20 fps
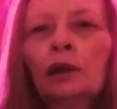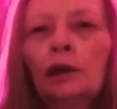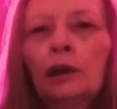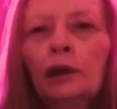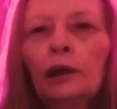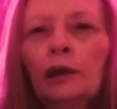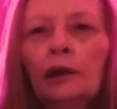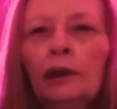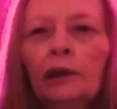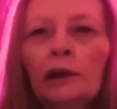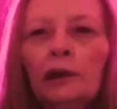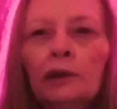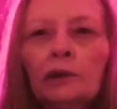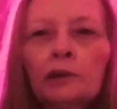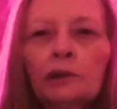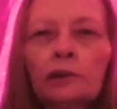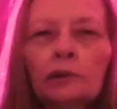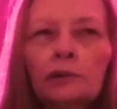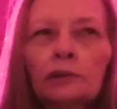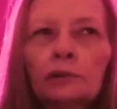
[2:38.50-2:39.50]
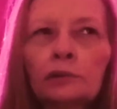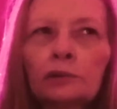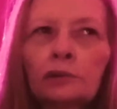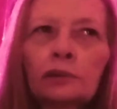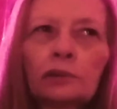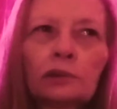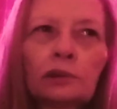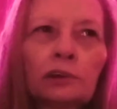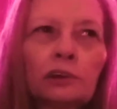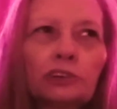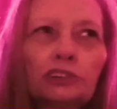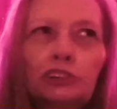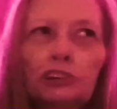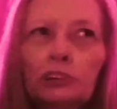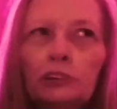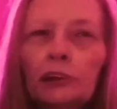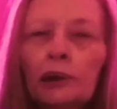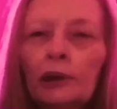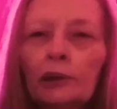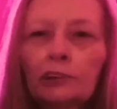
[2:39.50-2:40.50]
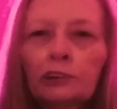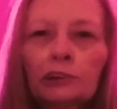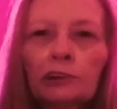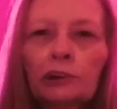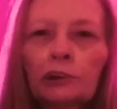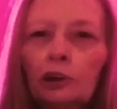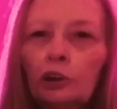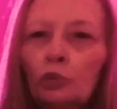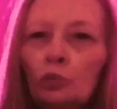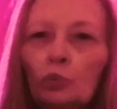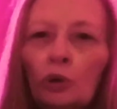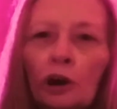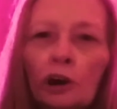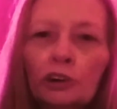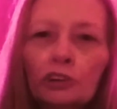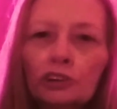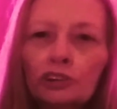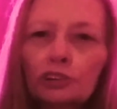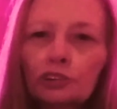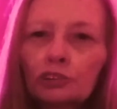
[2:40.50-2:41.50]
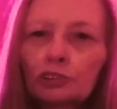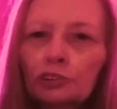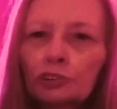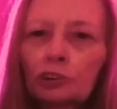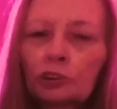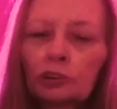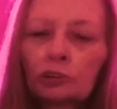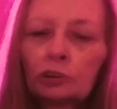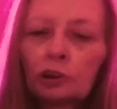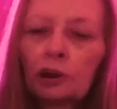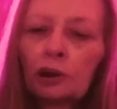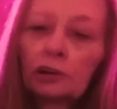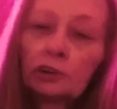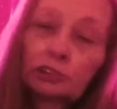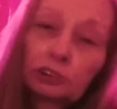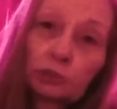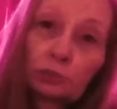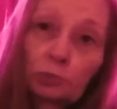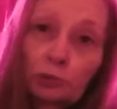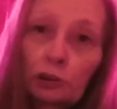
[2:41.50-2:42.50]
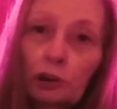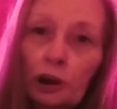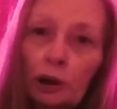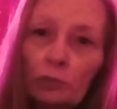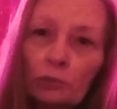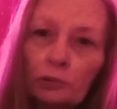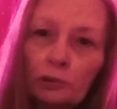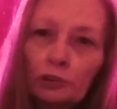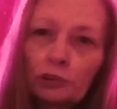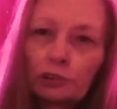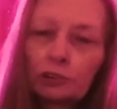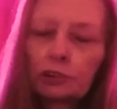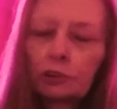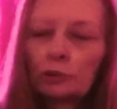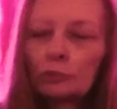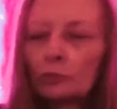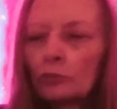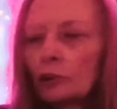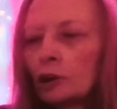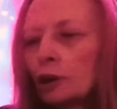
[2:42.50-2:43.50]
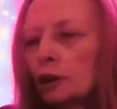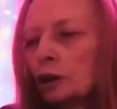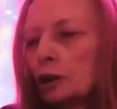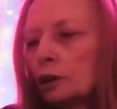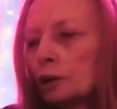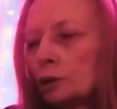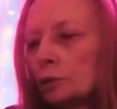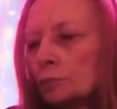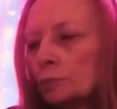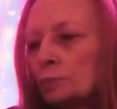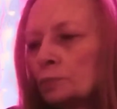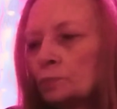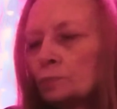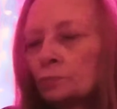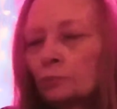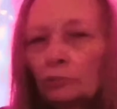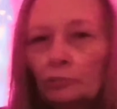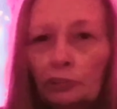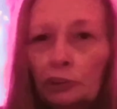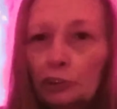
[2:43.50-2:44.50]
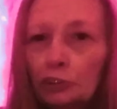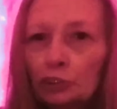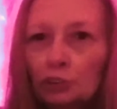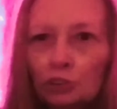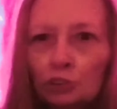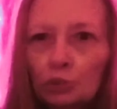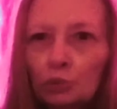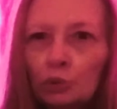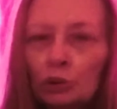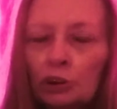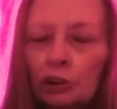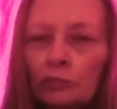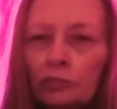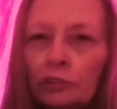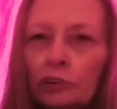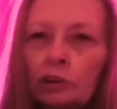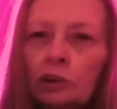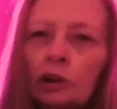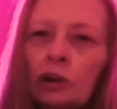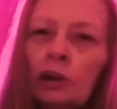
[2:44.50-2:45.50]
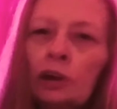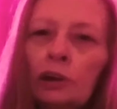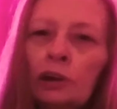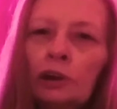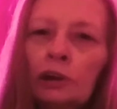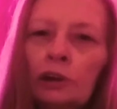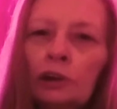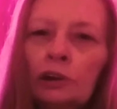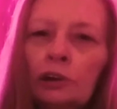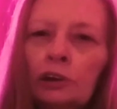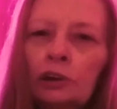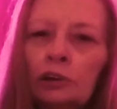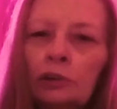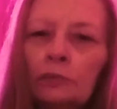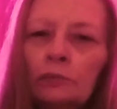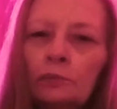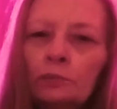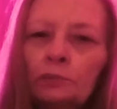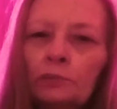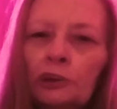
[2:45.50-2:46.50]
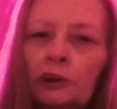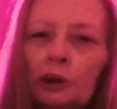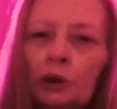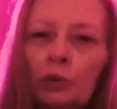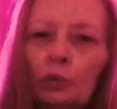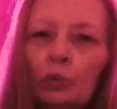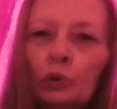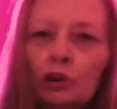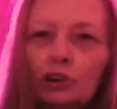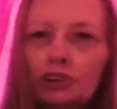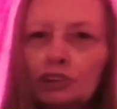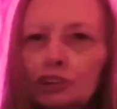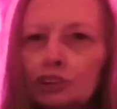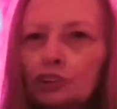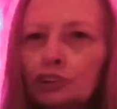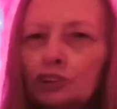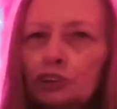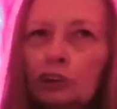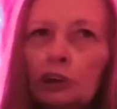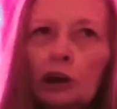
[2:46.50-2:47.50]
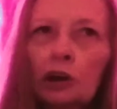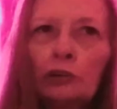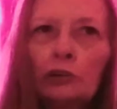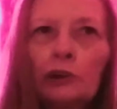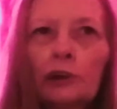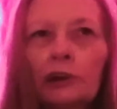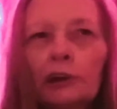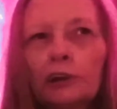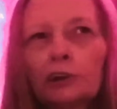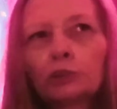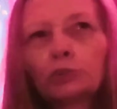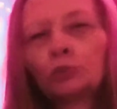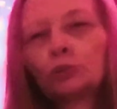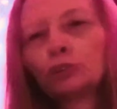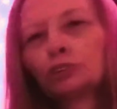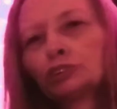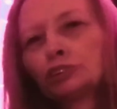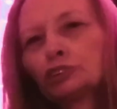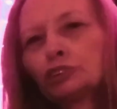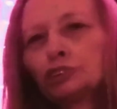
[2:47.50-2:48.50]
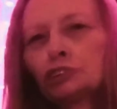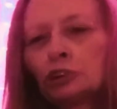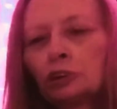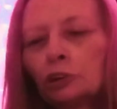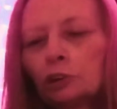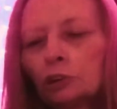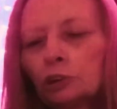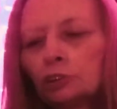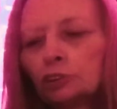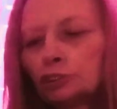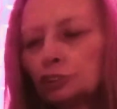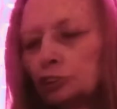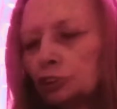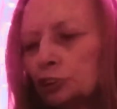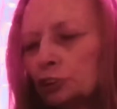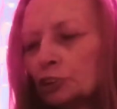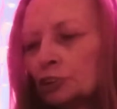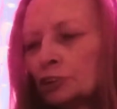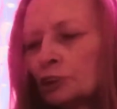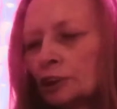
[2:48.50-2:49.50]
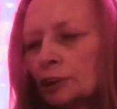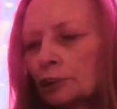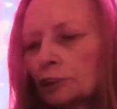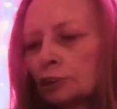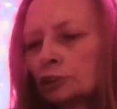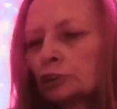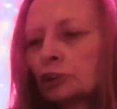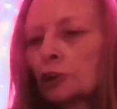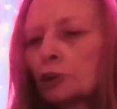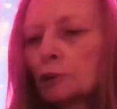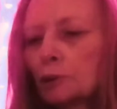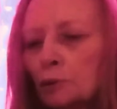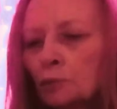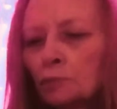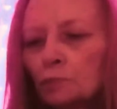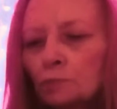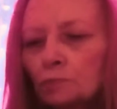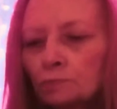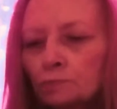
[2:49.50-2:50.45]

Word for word: and you know she's asking her watchers her uh, subscribers uh, viewers whatever you know where should she go next what should she, uh, she do next um,